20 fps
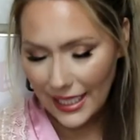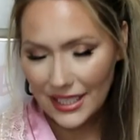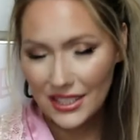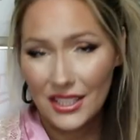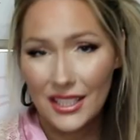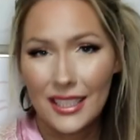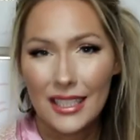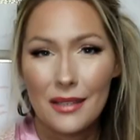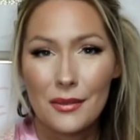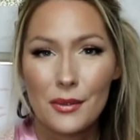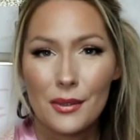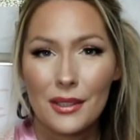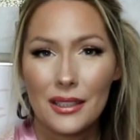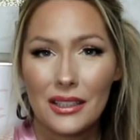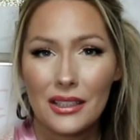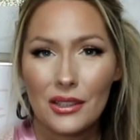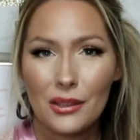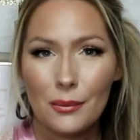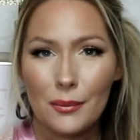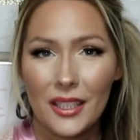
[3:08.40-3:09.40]
actually comes with a
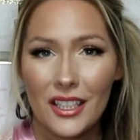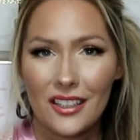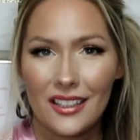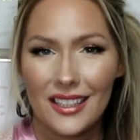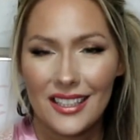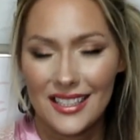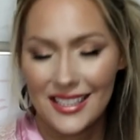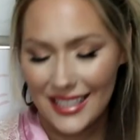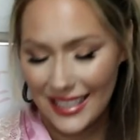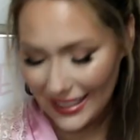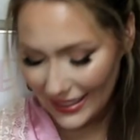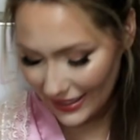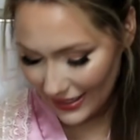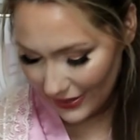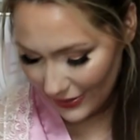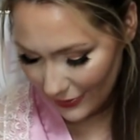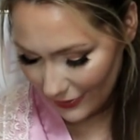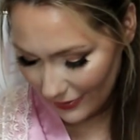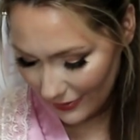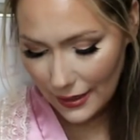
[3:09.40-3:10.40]
little mirror. Isn't that
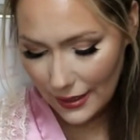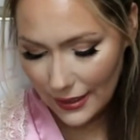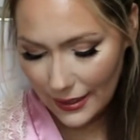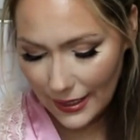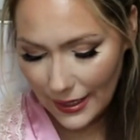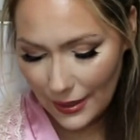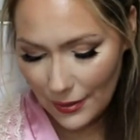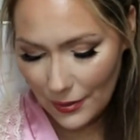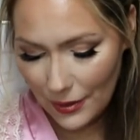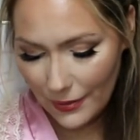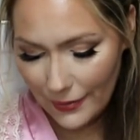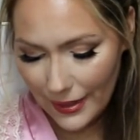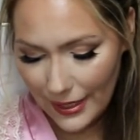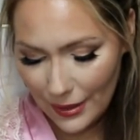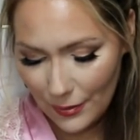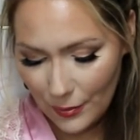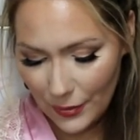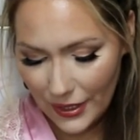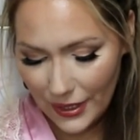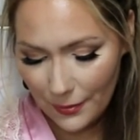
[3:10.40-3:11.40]
cute? Okay, go
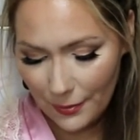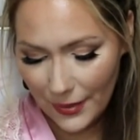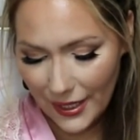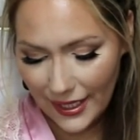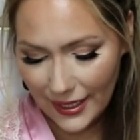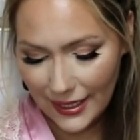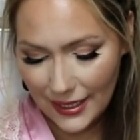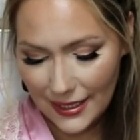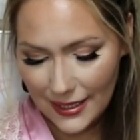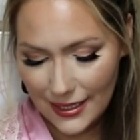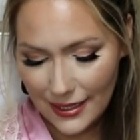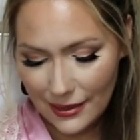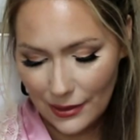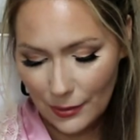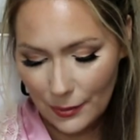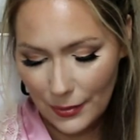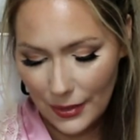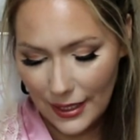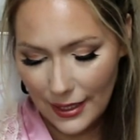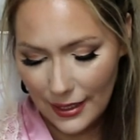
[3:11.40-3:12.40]
ahead and put it back in its little
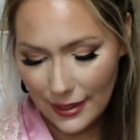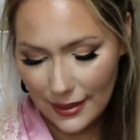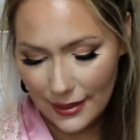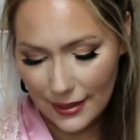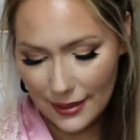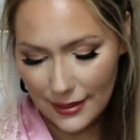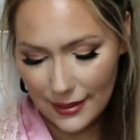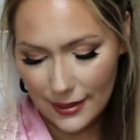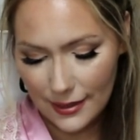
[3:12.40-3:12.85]
box.